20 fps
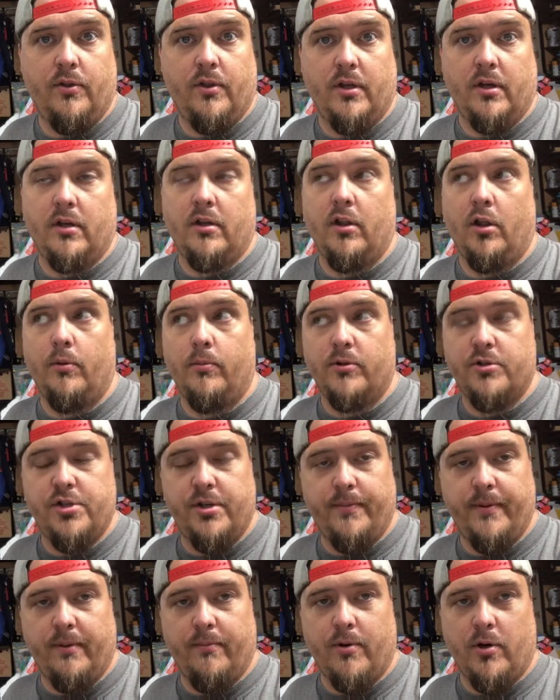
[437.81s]
the global
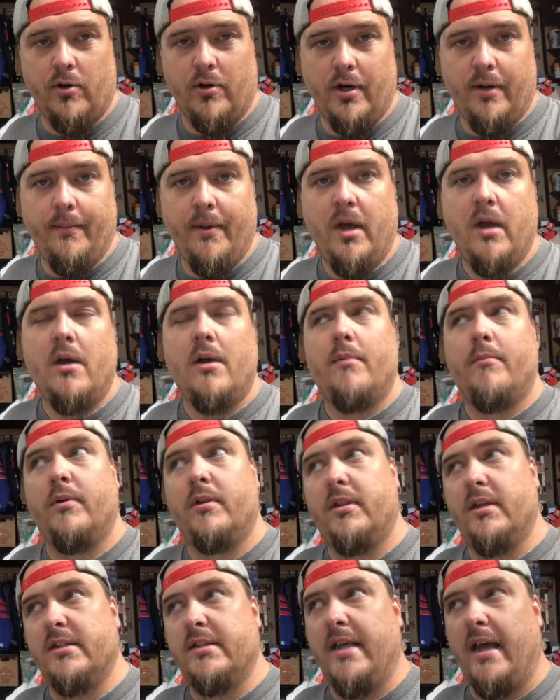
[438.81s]
shipping program,
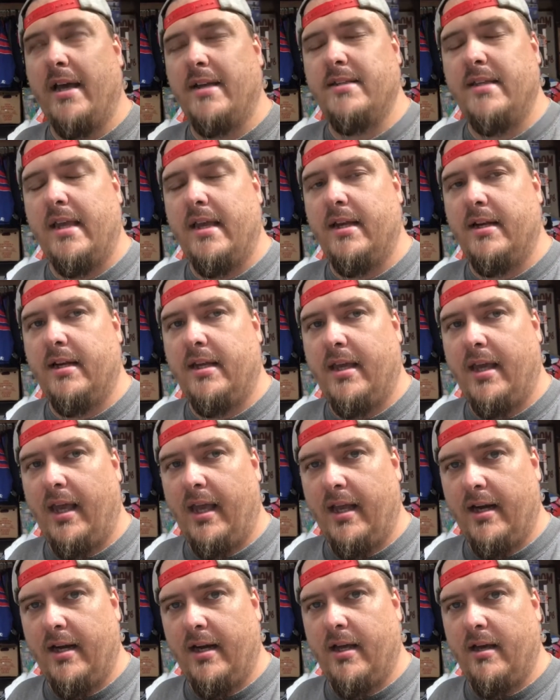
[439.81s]
but this guy's in
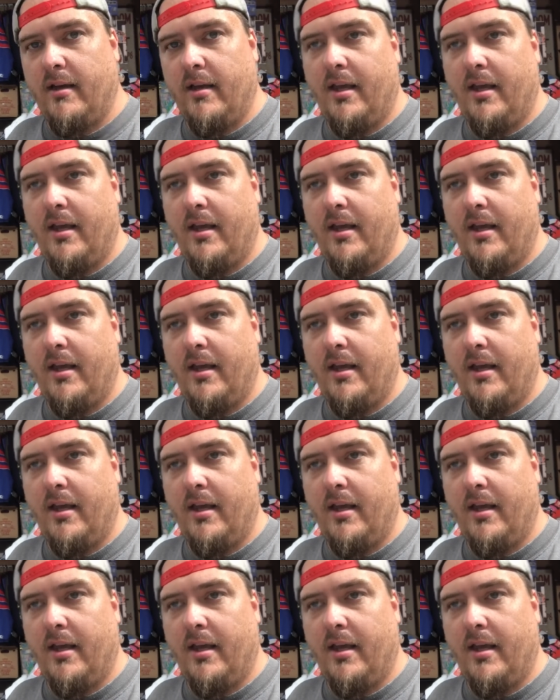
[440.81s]
Canada.